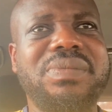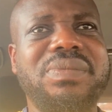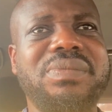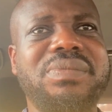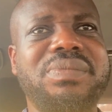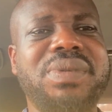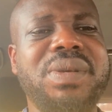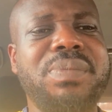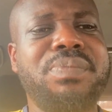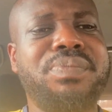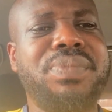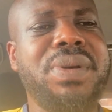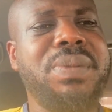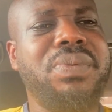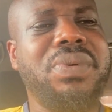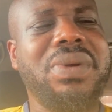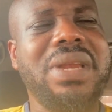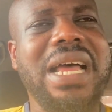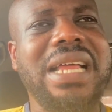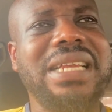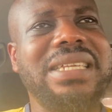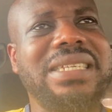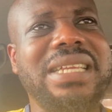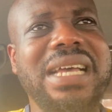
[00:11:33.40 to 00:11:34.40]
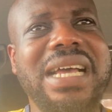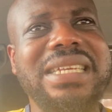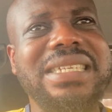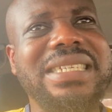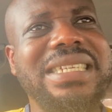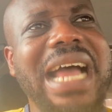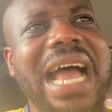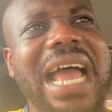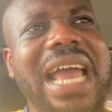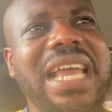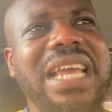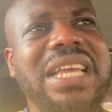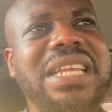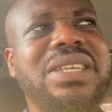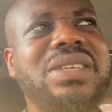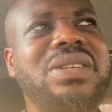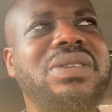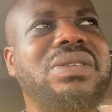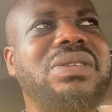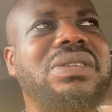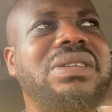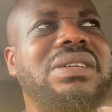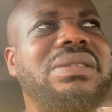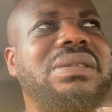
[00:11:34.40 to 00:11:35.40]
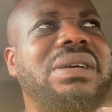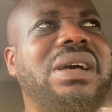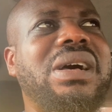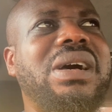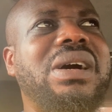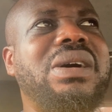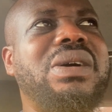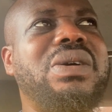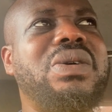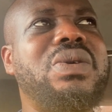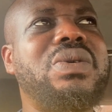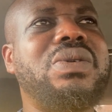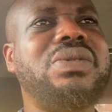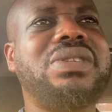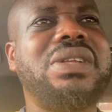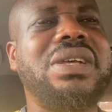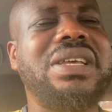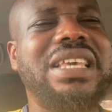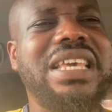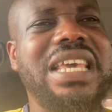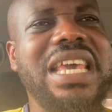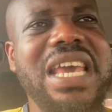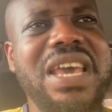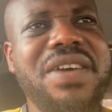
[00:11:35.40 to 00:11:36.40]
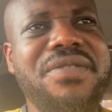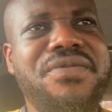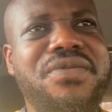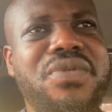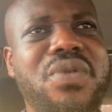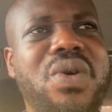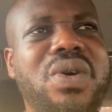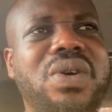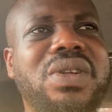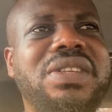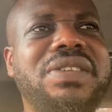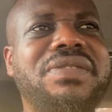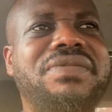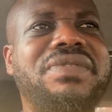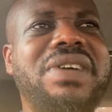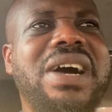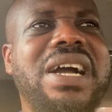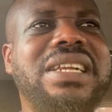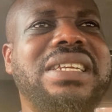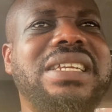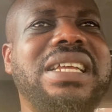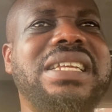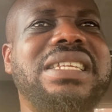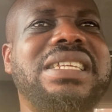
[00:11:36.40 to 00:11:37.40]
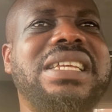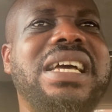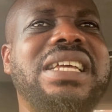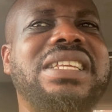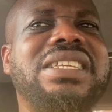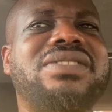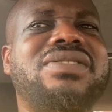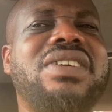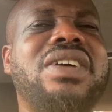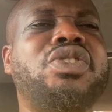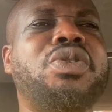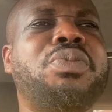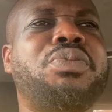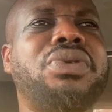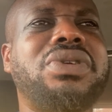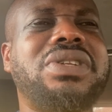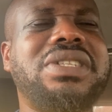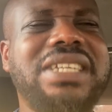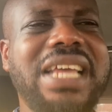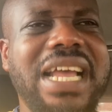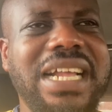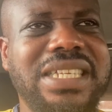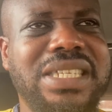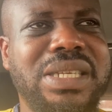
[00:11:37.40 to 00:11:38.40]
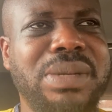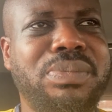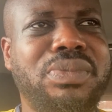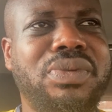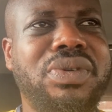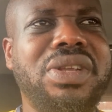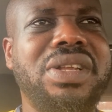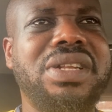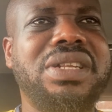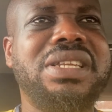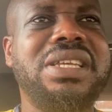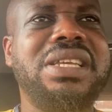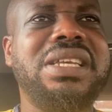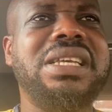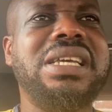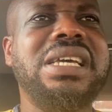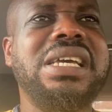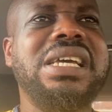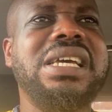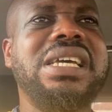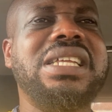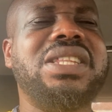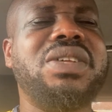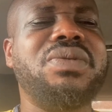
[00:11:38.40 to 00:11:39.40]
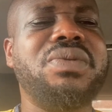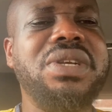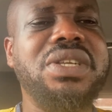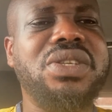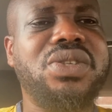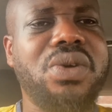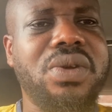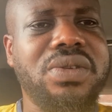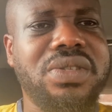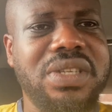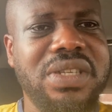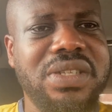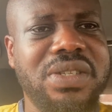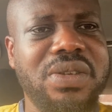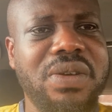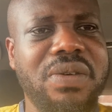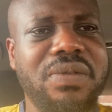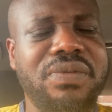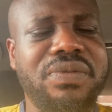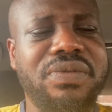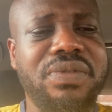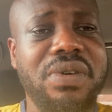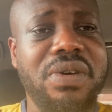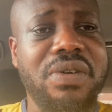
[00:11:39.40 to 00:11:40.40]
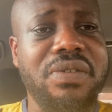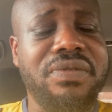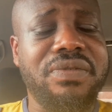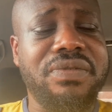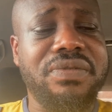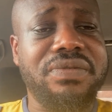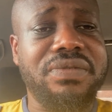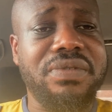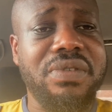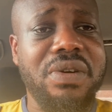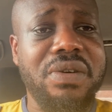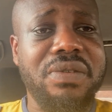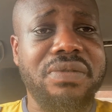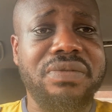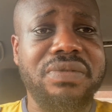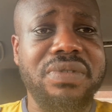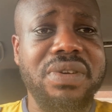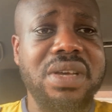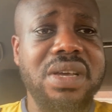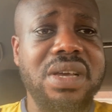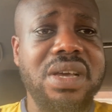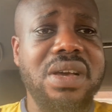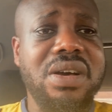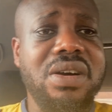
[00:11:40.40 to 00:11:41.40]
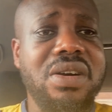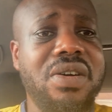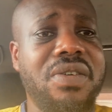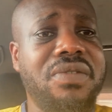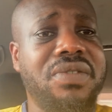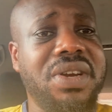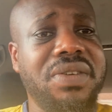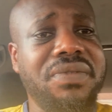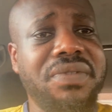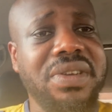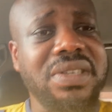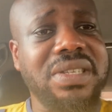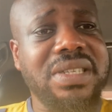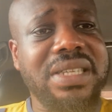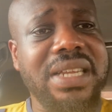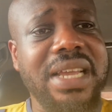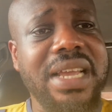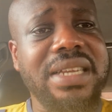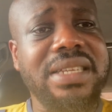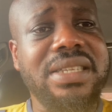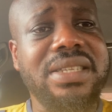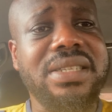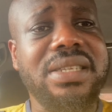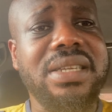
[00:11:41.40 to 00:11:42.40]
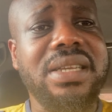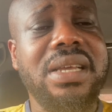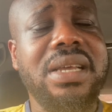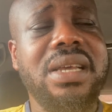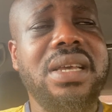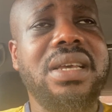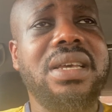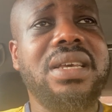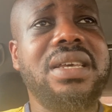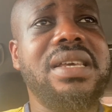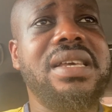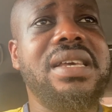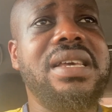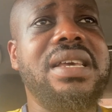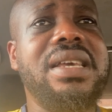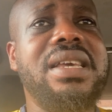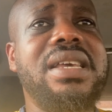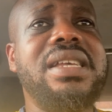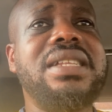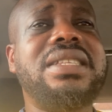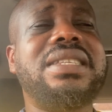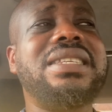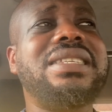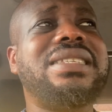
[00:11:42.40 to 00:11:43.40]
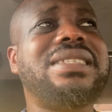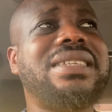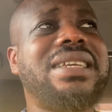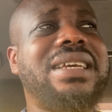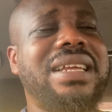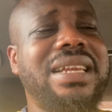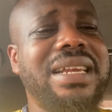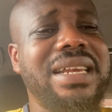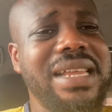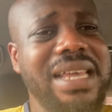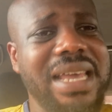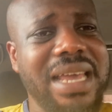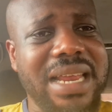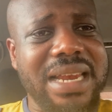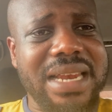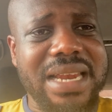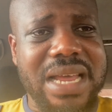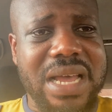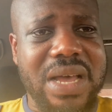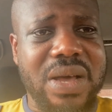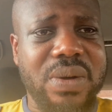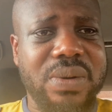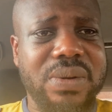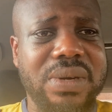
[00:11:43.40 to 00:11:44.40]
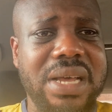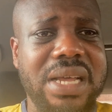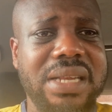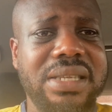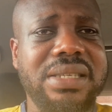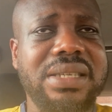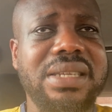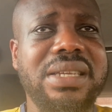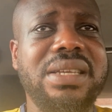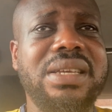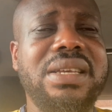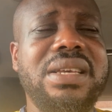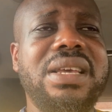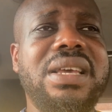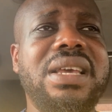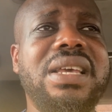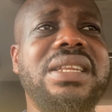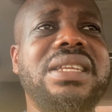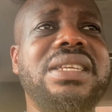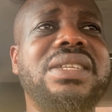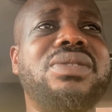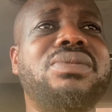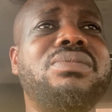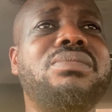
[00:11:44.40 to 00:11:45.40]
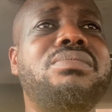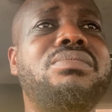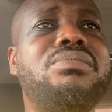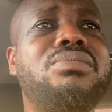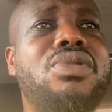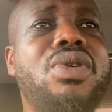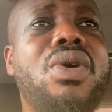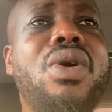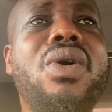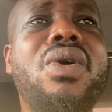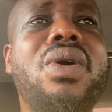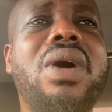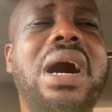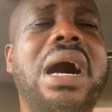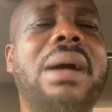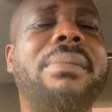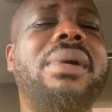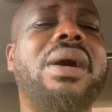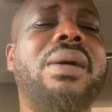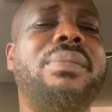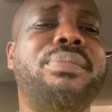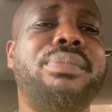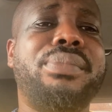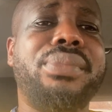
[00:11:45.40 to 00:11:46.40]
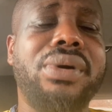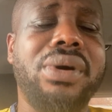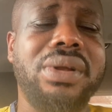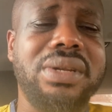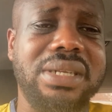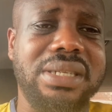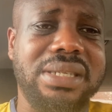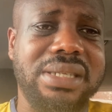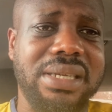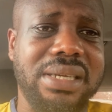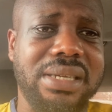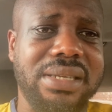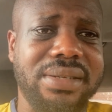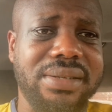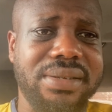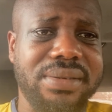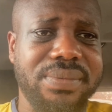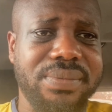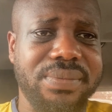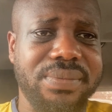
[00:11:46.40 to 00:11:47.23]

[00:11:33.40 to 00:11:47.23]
people are dying, or to care for the fact that they are trying to protect the resources of Rivers State. It is clear now that it is more about politics.